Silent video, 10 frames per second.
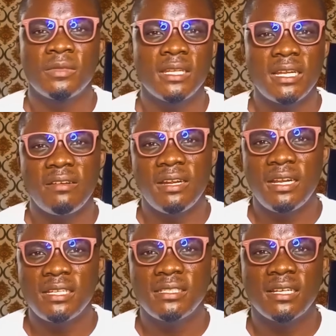Then I
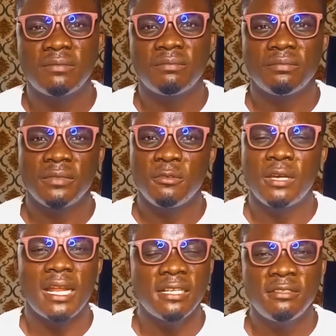realized that you
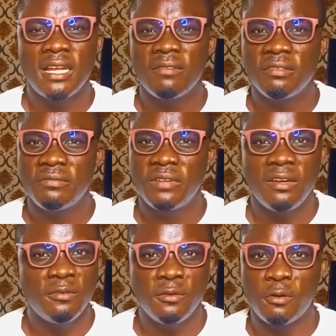can actually have a
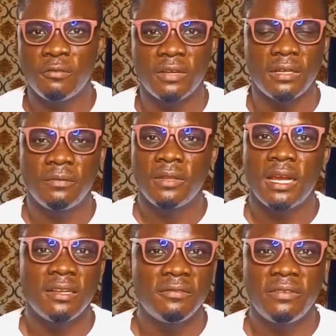very good cover
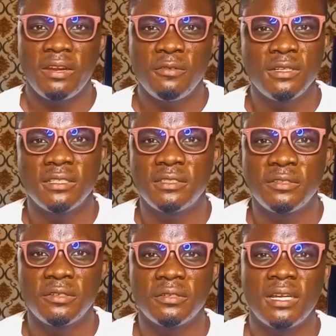and a very good
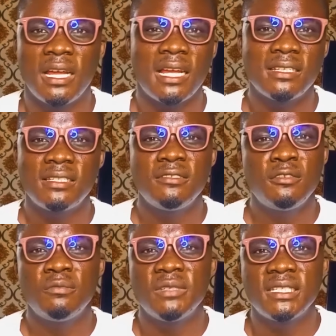interior and still
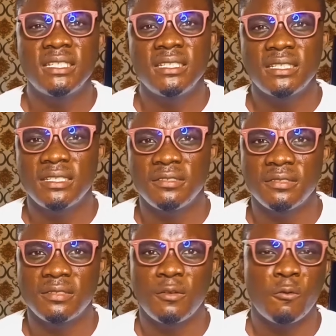not be seeing
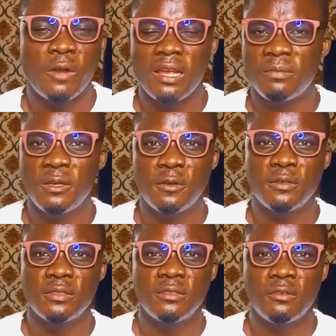sales. Why?
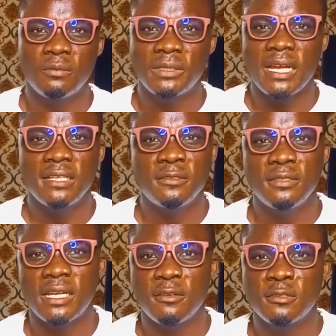Because your
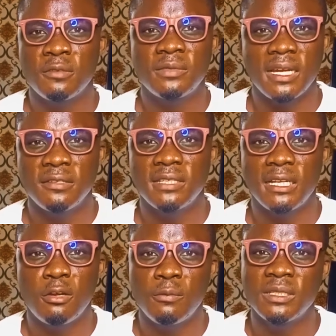titles and your subtitles
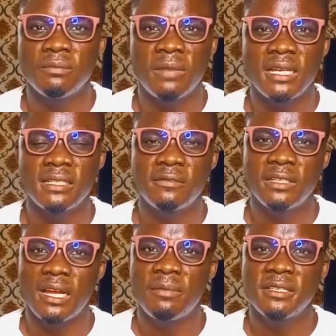are not optimized
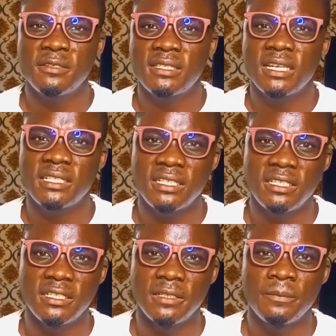for the Amazon search
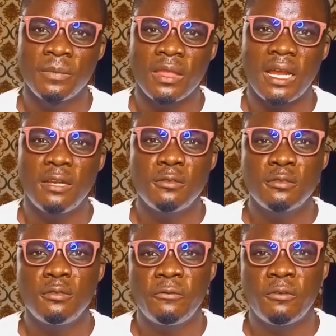engine and
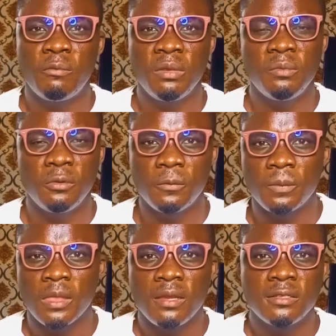also for
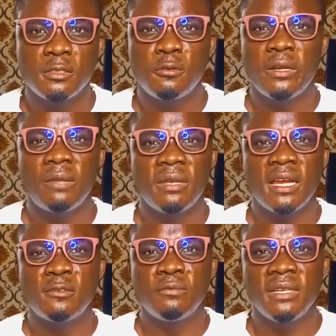people. So when I
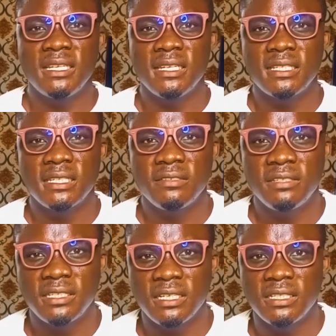began to make the
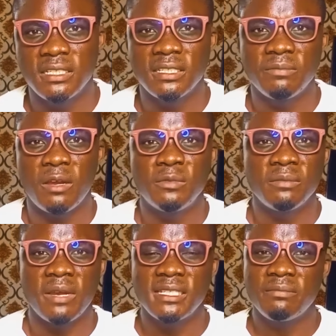necessary changes by
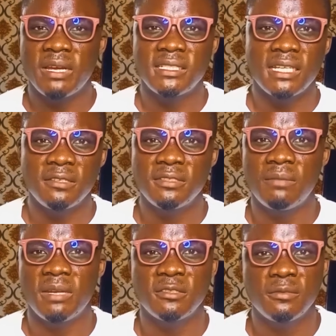optimizing my titles
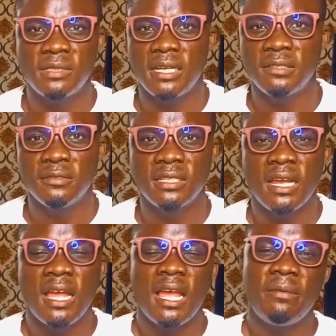and my subtitles,
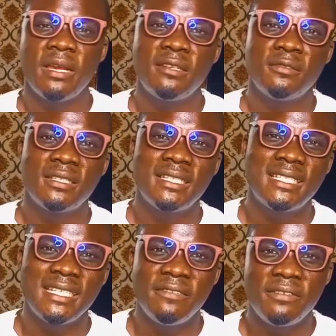I began to see
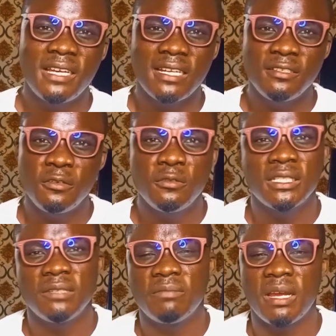significant
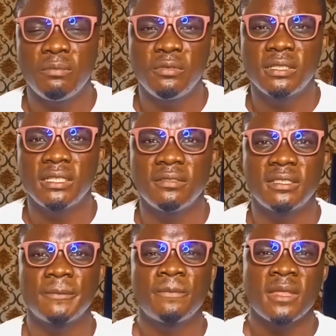growth in my book
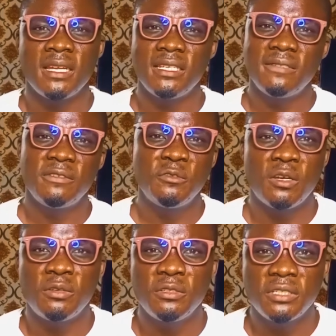sales. In this
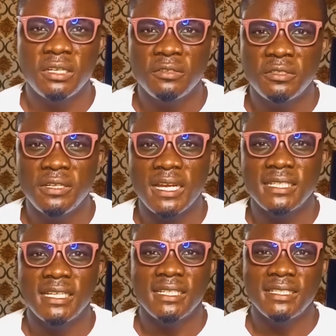video, I want to share with you
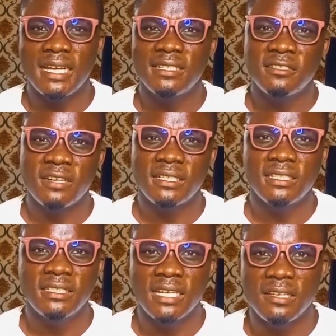guys the exact
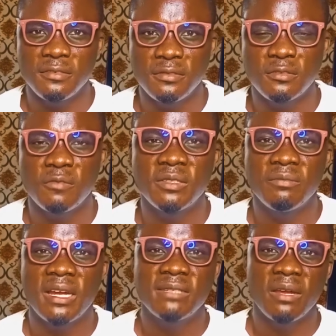strategies I use to
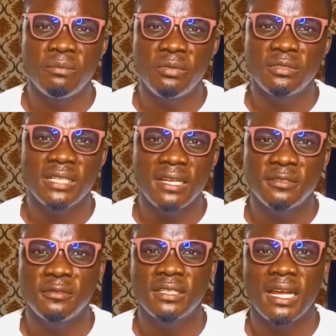optimize my book
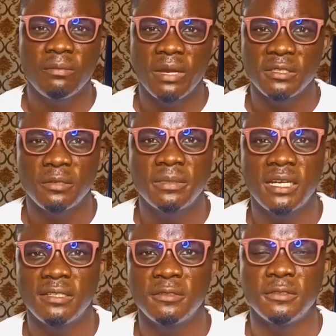titles and my
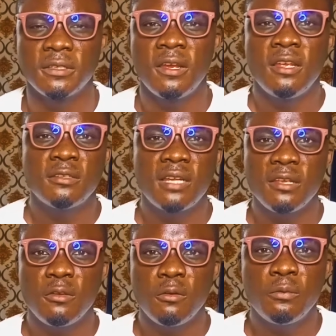subtitles so
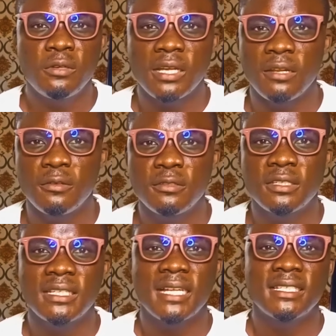that your book can
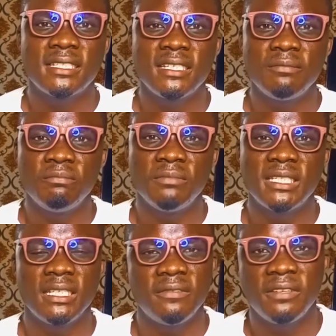also start seeing
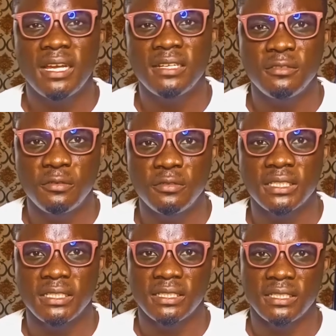significant
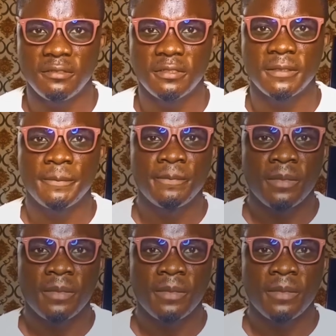growth in sales.